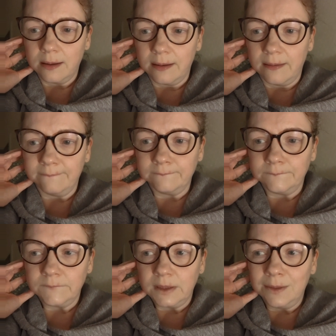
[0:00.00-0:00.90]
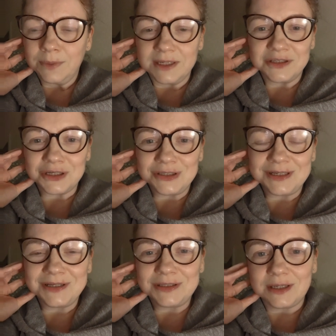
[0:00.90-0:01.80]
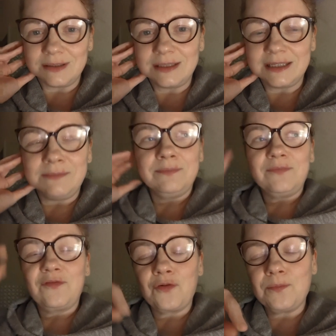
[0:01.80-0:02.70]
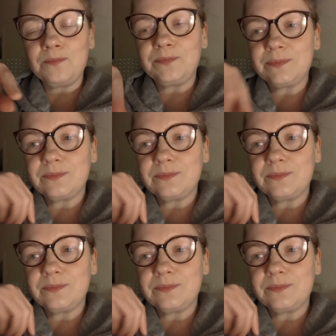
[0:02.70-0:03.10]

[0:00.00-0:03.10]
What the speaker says: But it does seem from